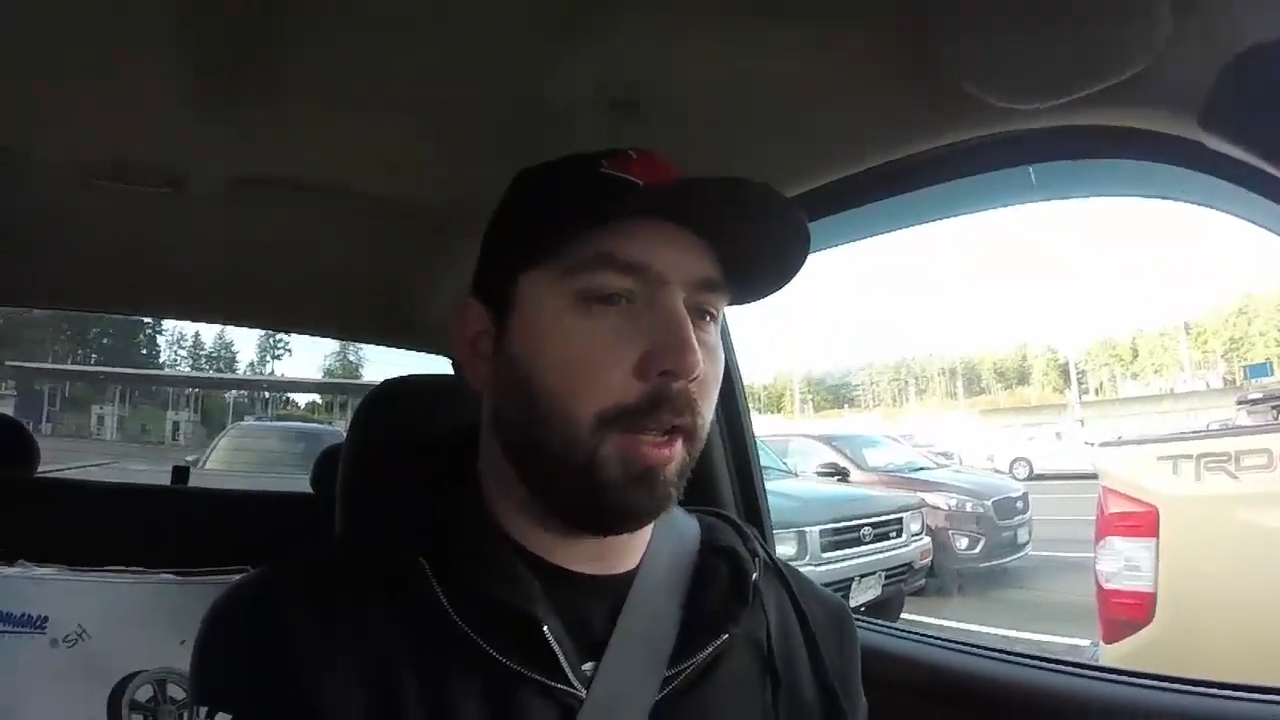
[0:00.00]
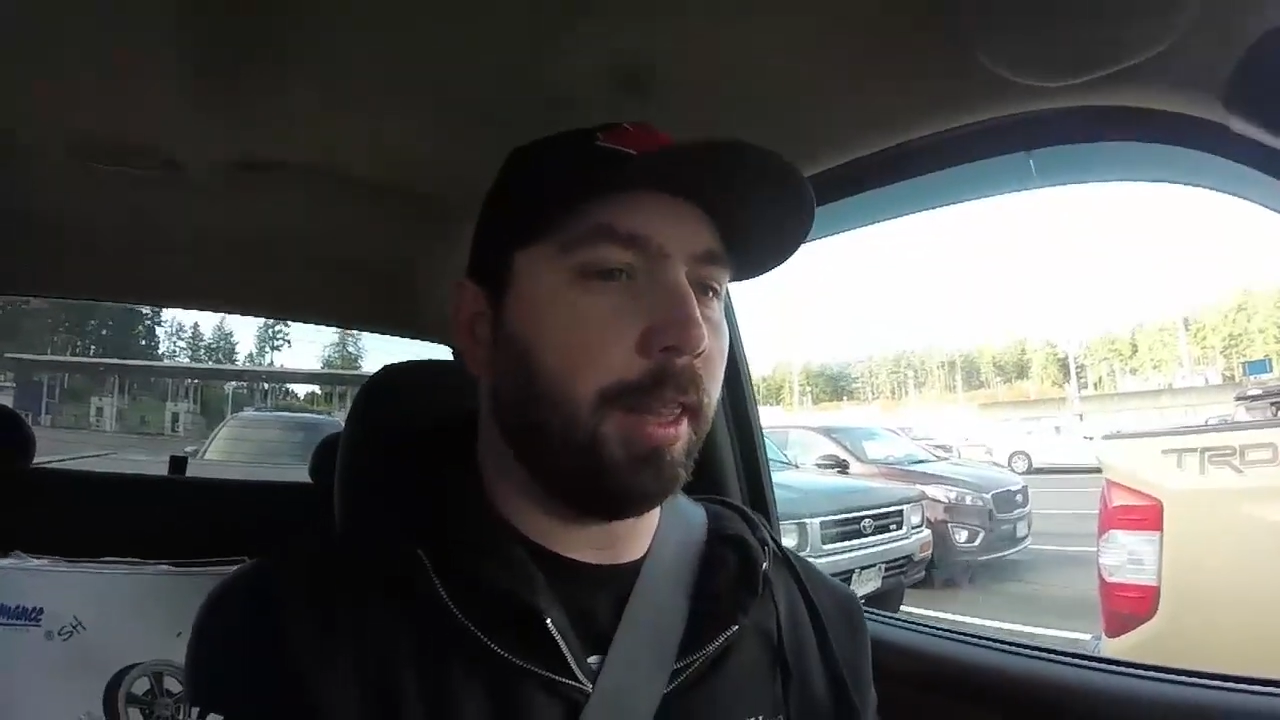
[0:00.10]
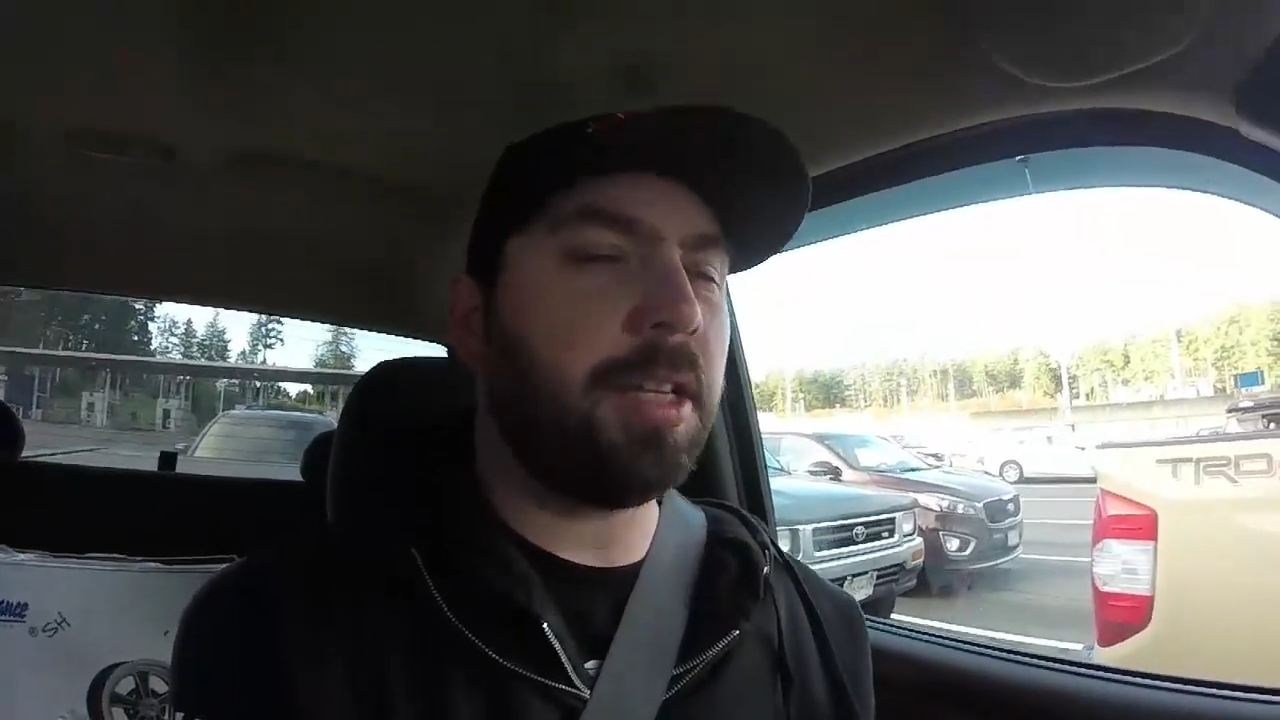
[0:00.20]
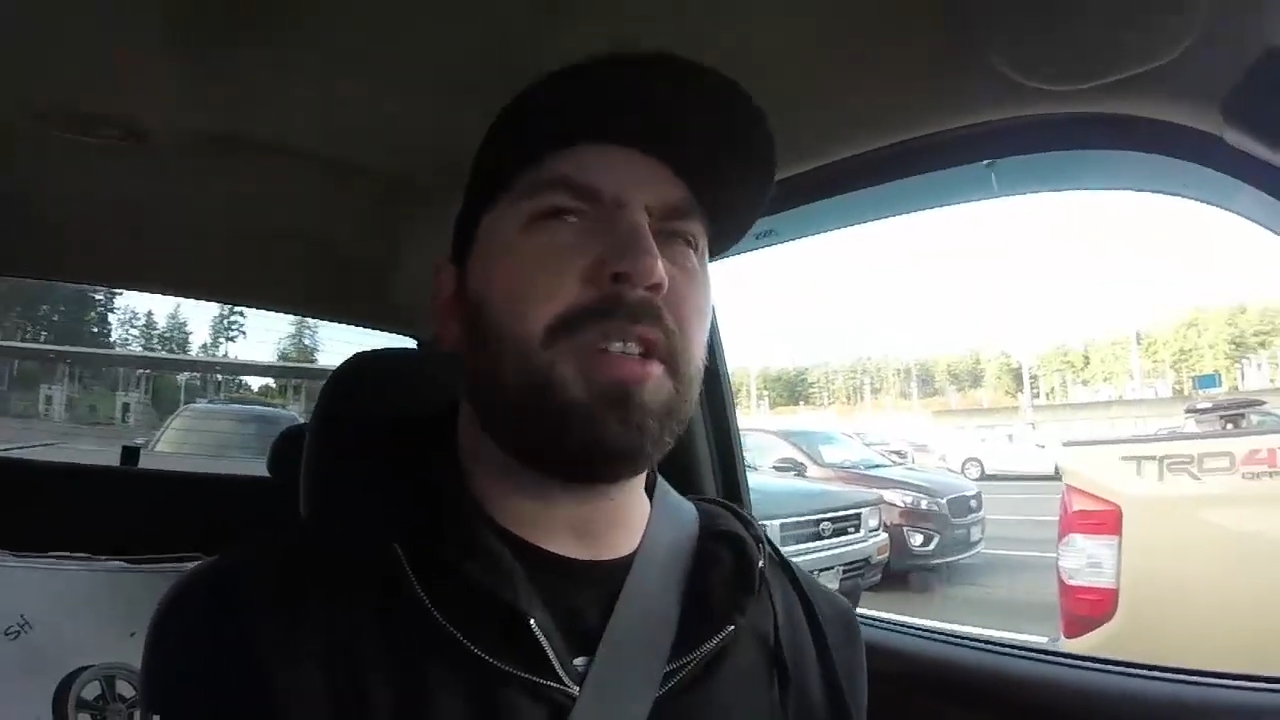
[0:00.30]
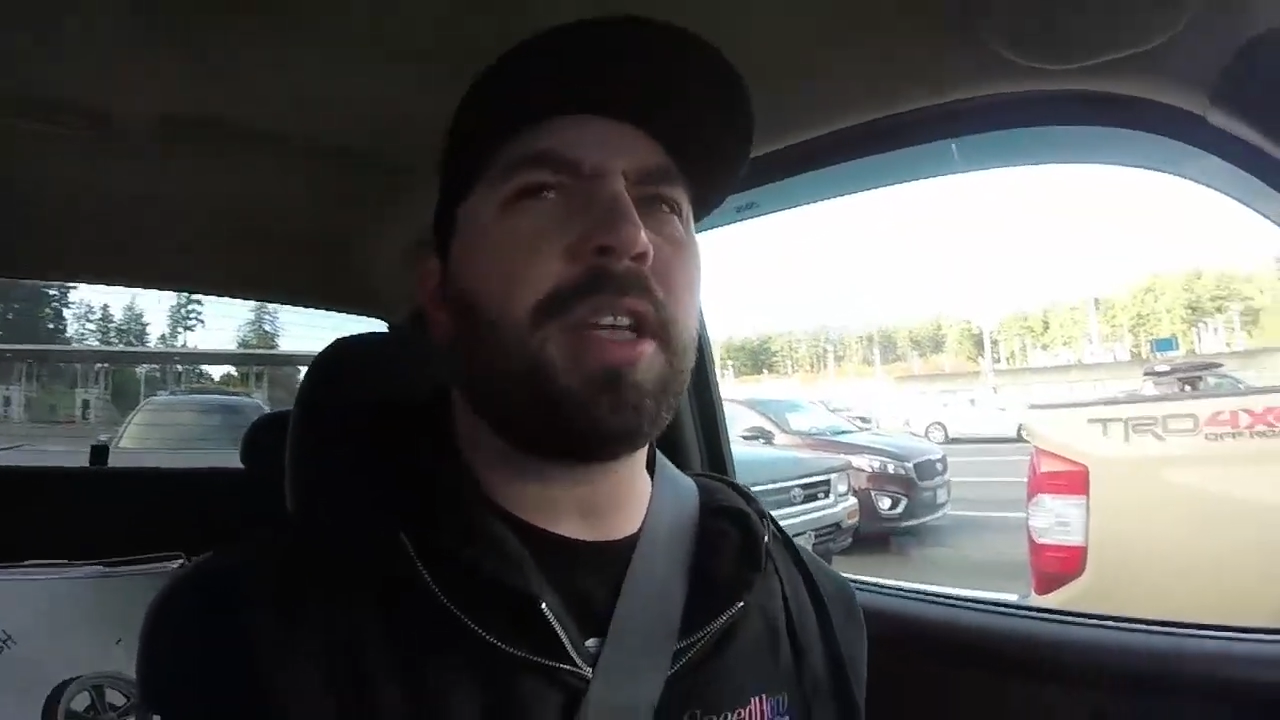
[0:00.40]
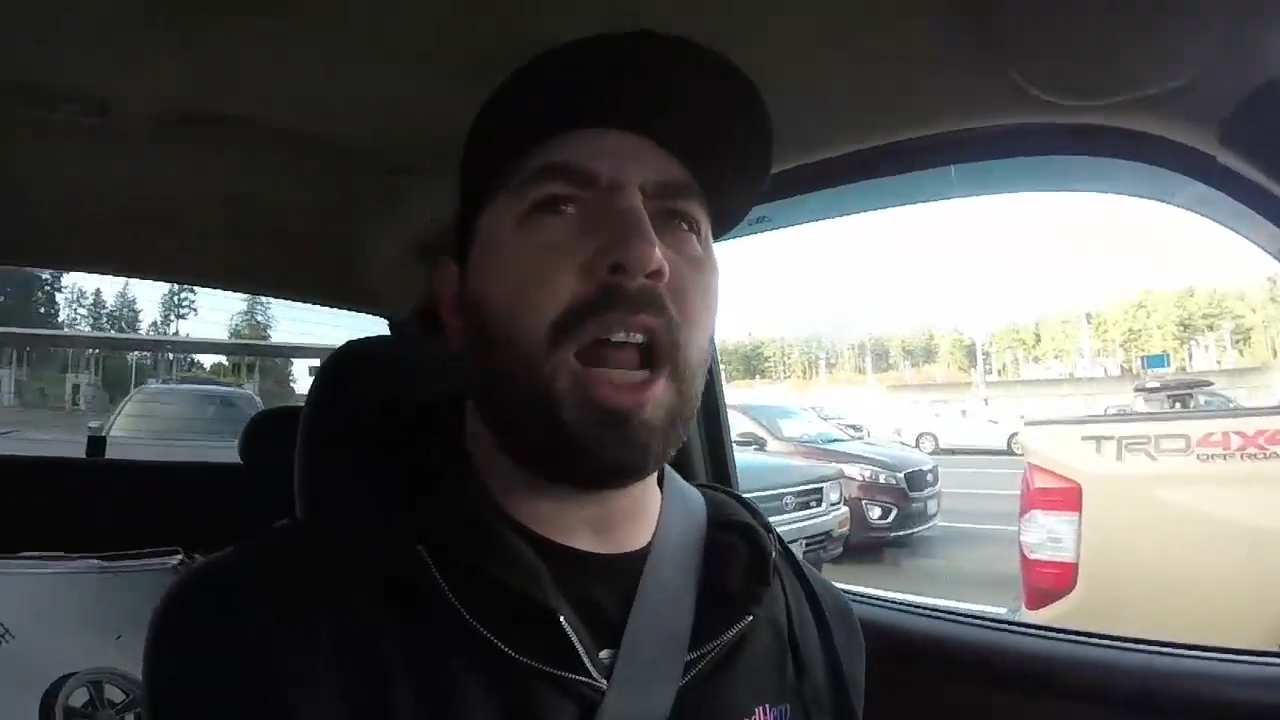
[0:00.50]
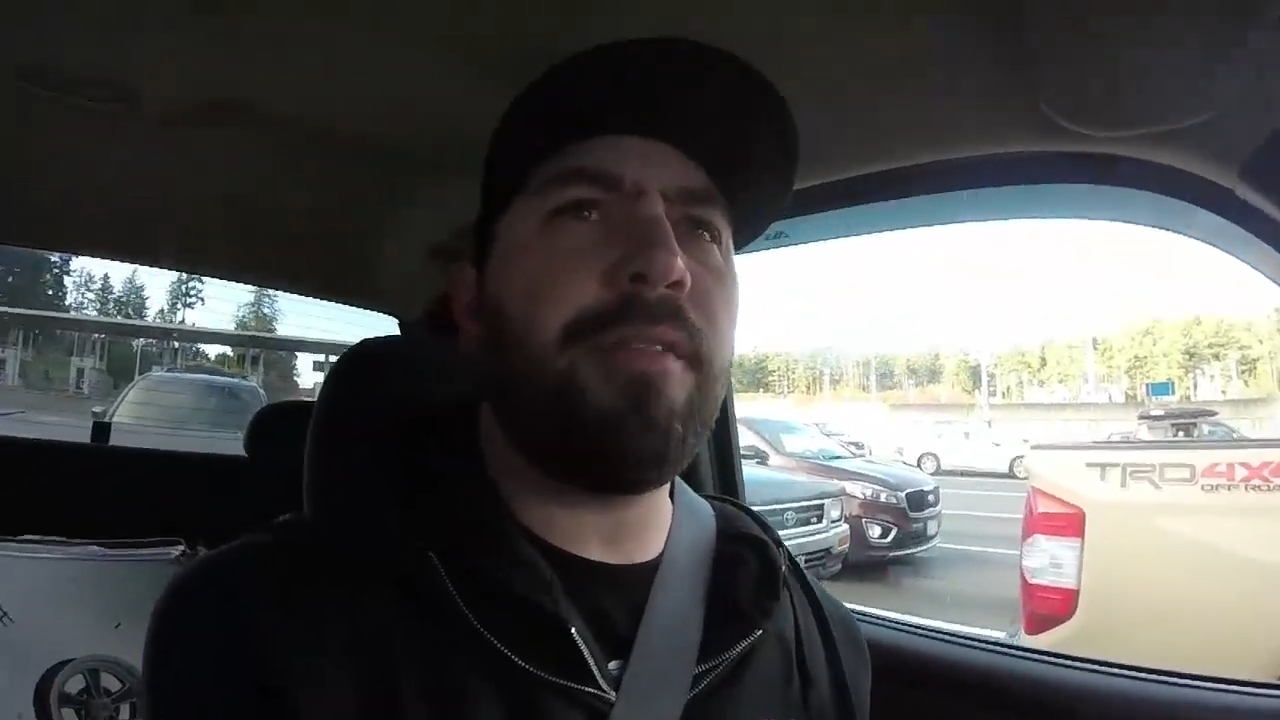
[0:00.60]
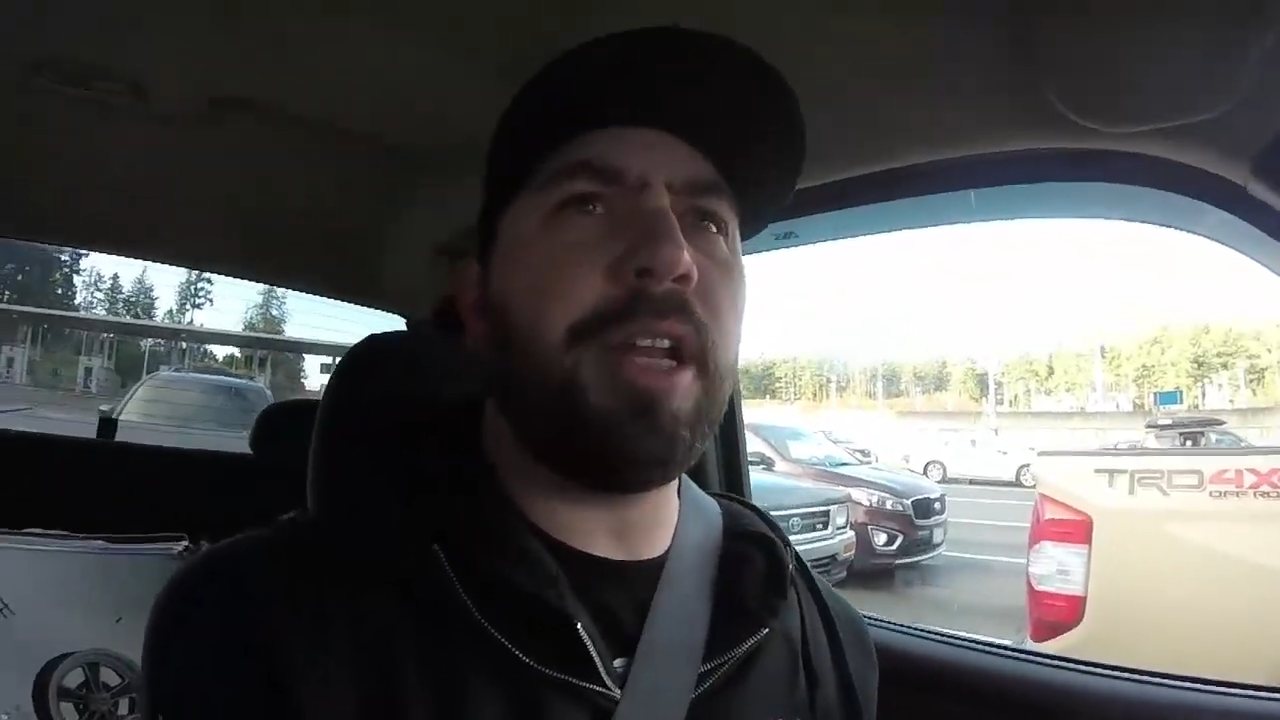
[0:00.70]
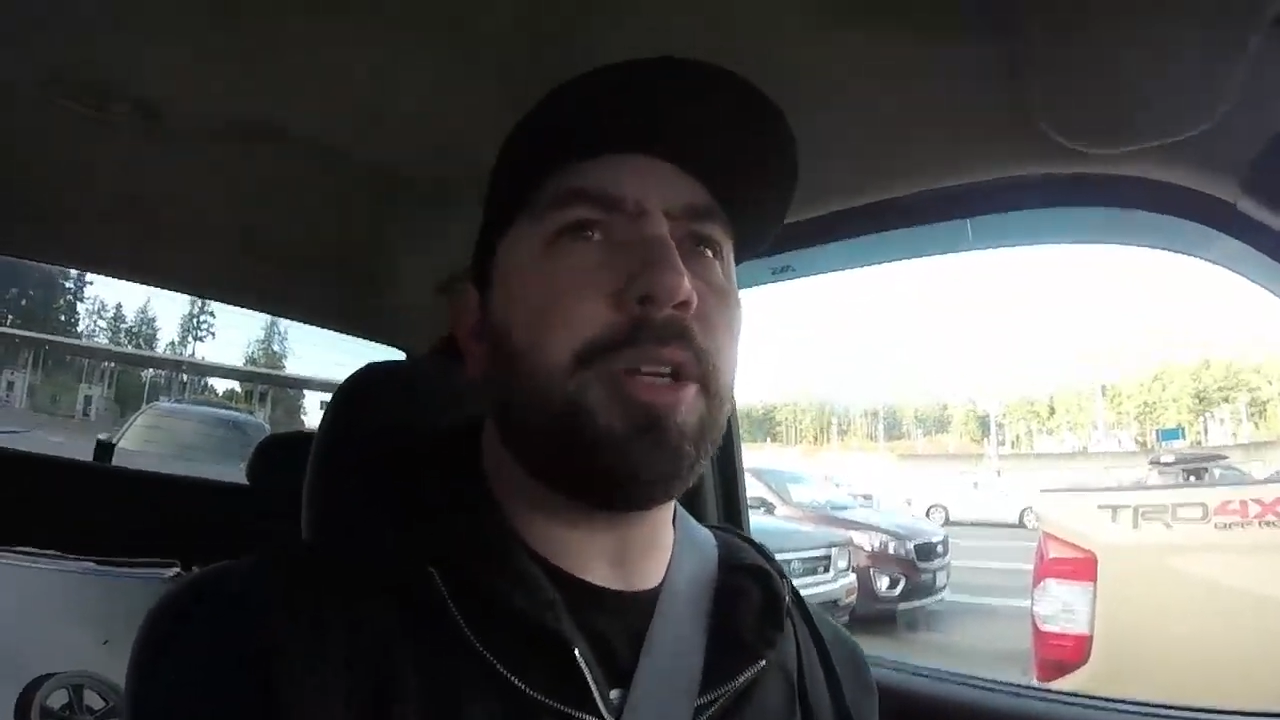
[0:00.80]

This is kind of an